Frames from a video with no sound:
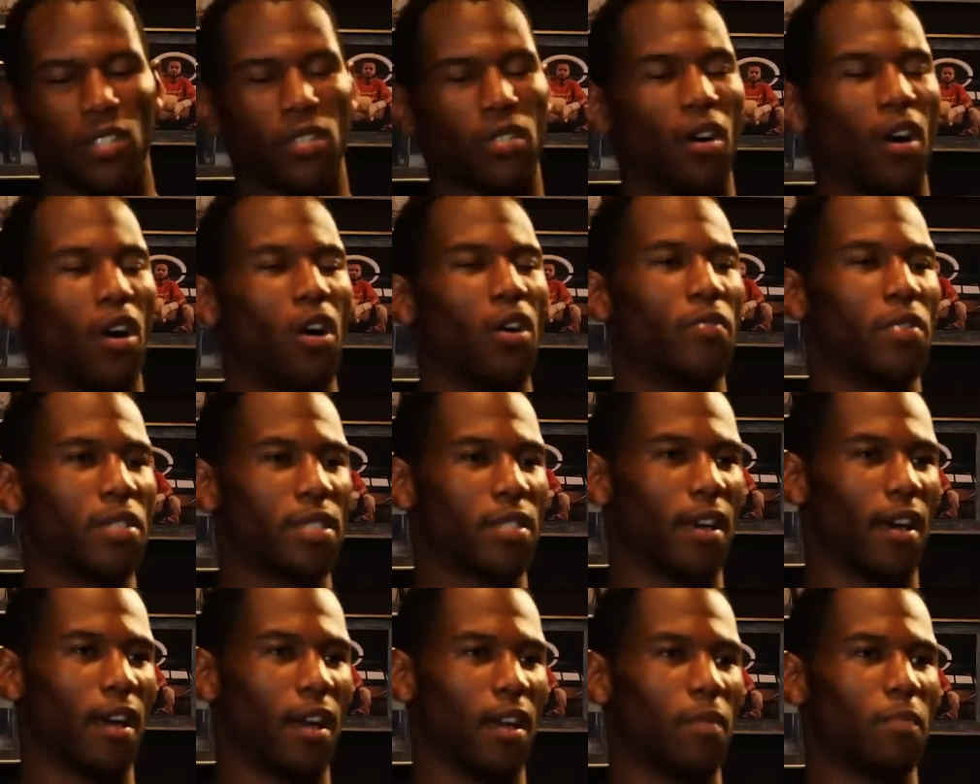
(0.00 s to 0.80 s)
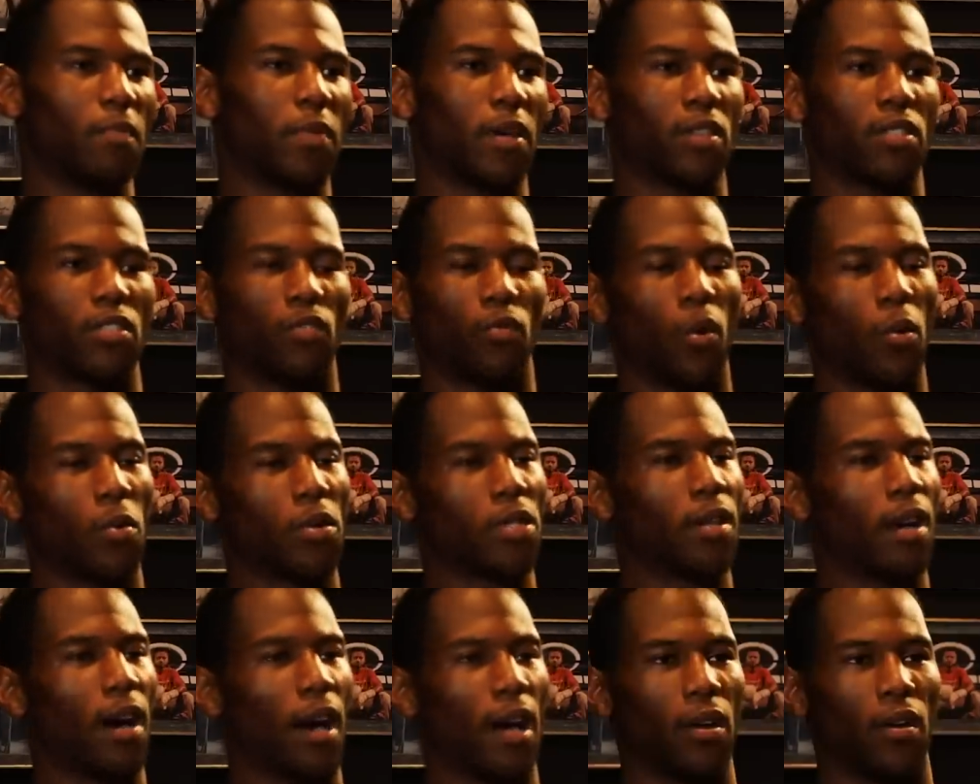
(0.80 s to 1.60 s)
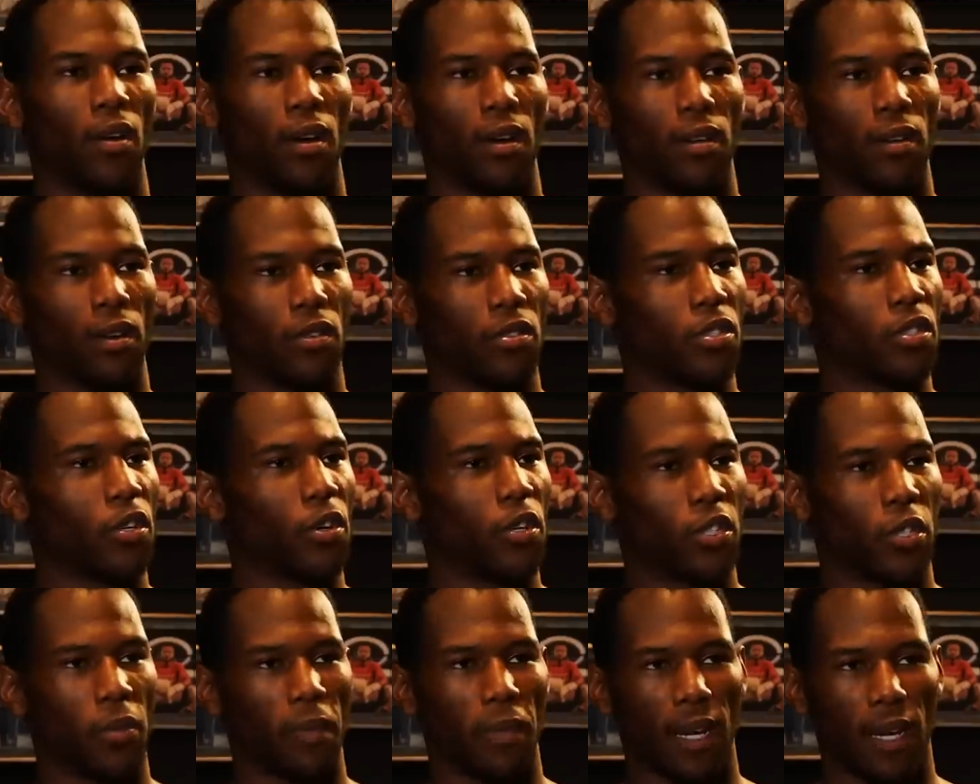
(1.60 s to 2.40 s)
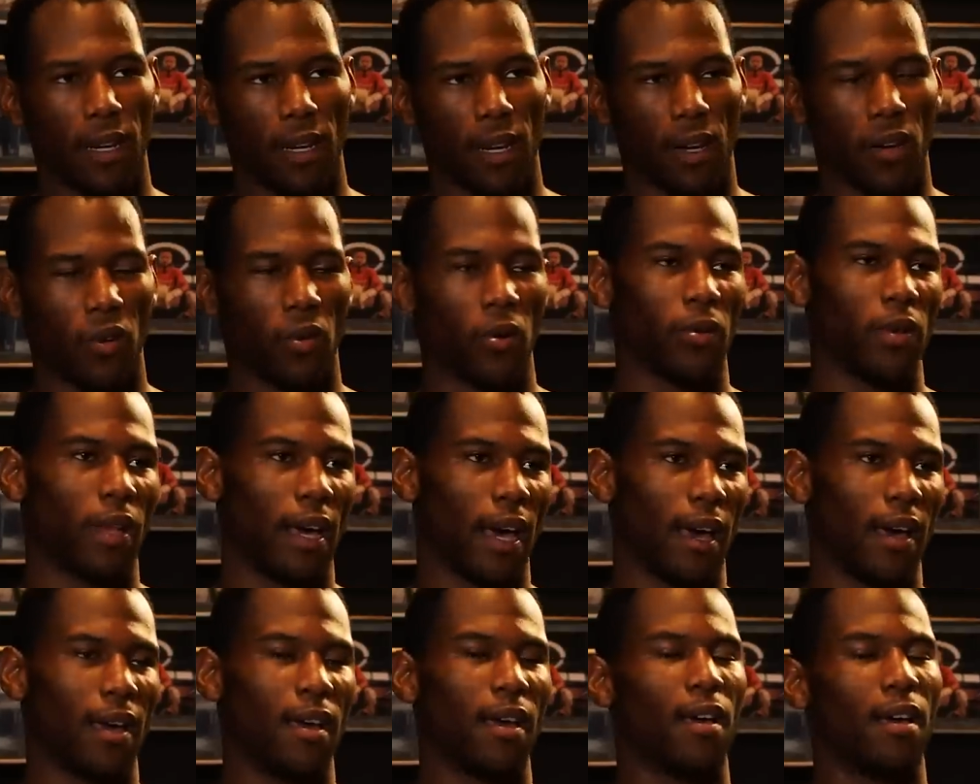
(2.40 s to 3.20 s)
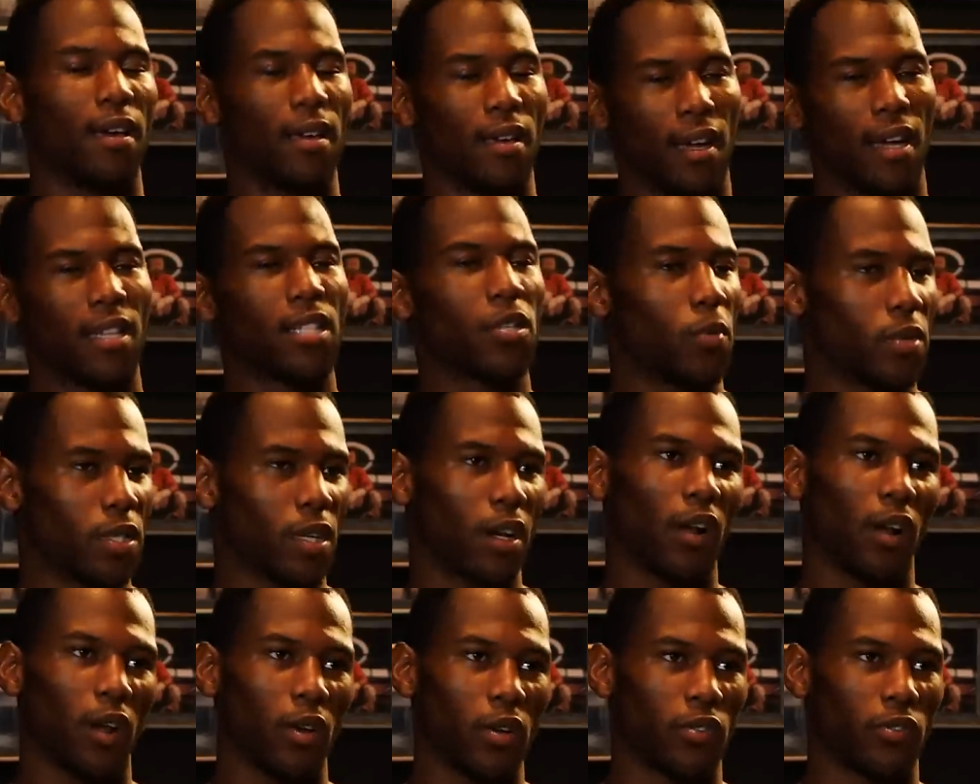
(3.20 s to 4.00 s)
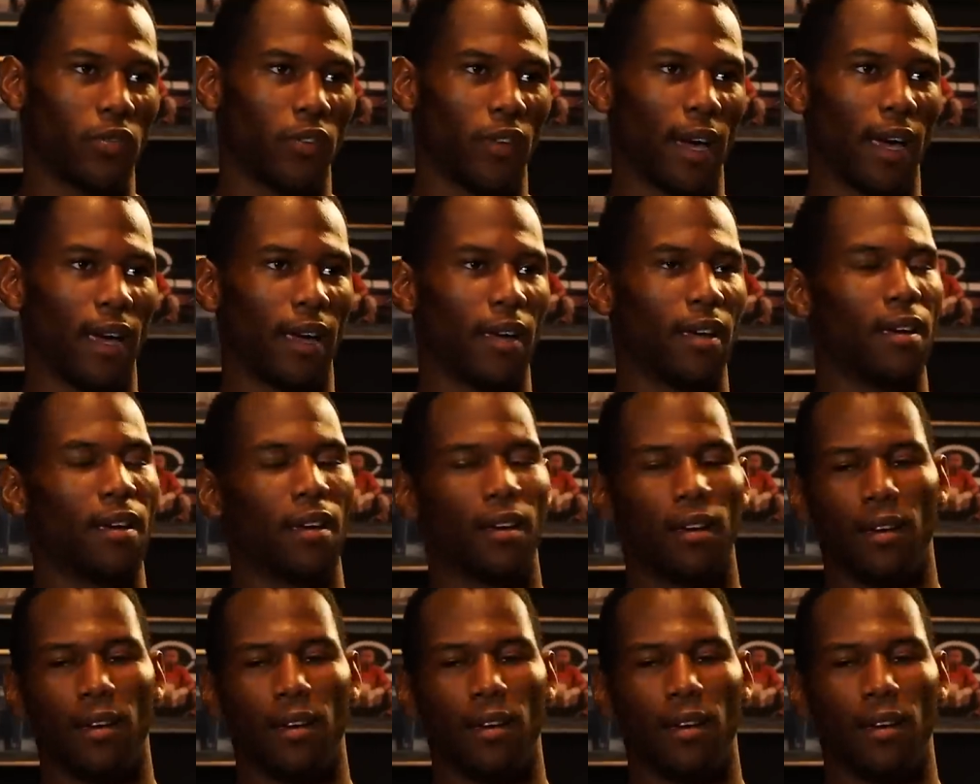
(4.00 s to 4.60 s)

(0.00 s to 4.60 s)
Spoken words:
just got overturned because of what was going on social media and all that. Yes, it was a close fight.